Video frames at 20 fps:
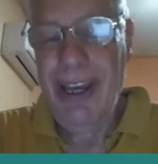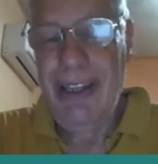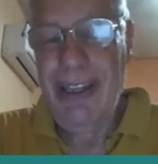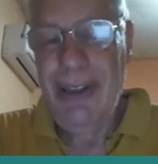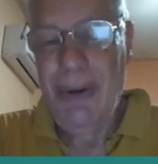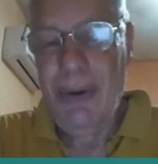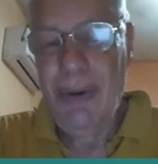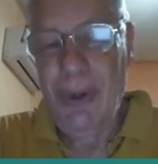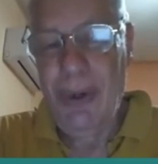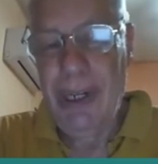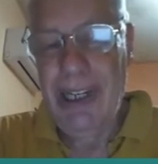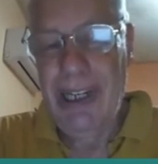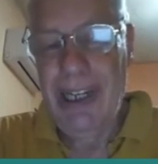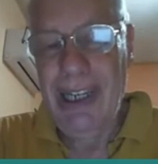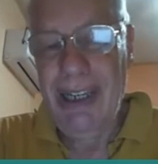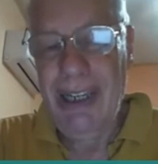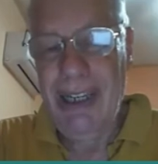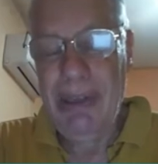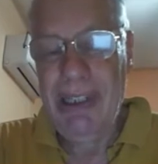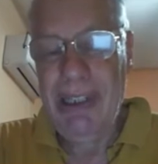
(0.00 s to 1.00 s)

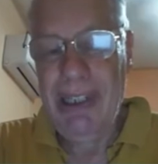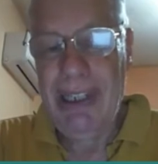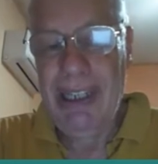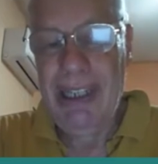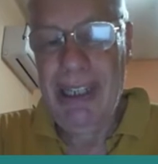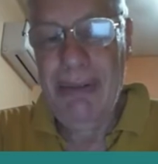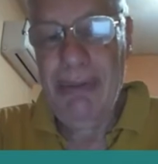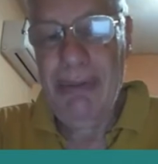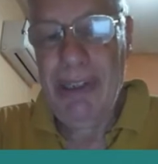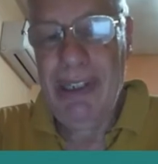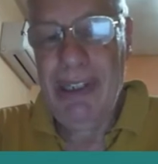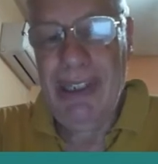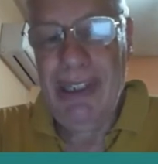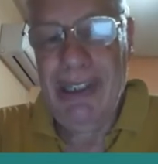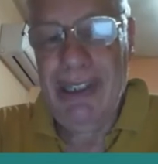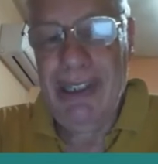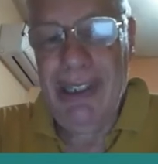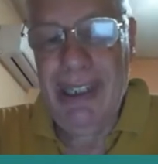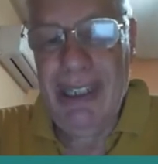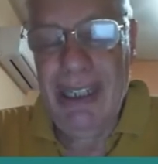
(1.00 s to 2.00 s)
quickly, but let me
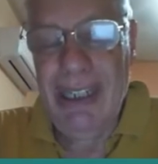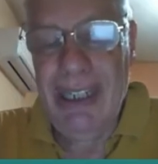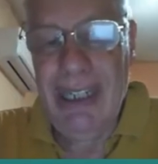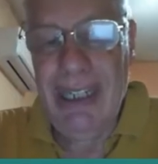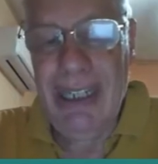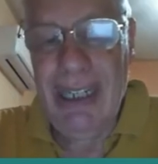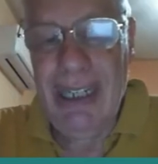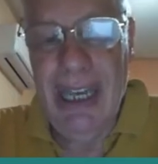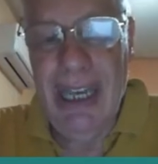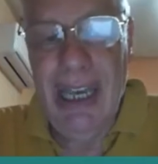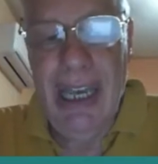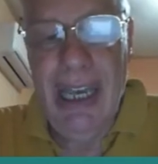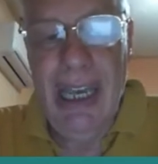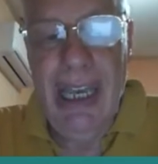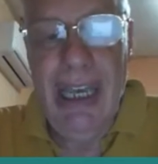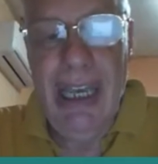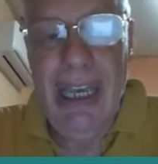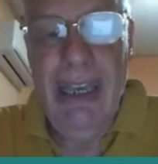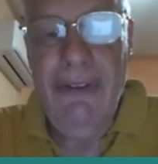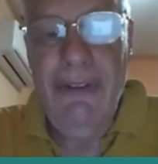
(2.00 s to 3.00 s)
just say again. If